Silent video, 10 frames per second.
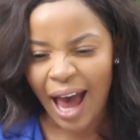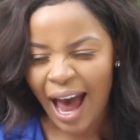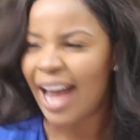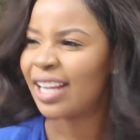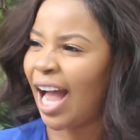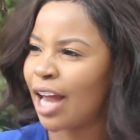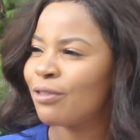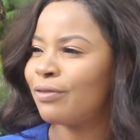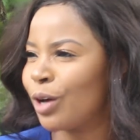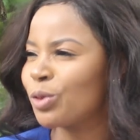i had kind
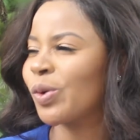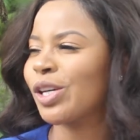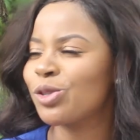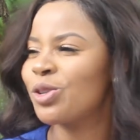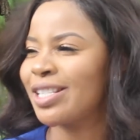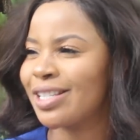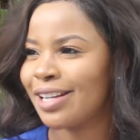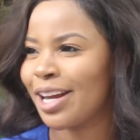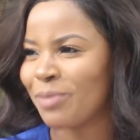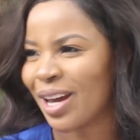of found ways to
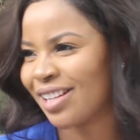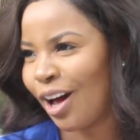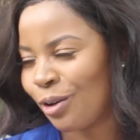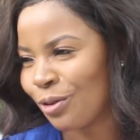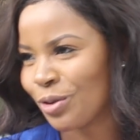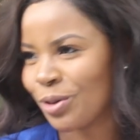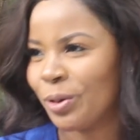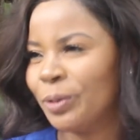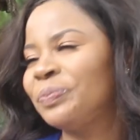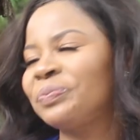entertain myself you know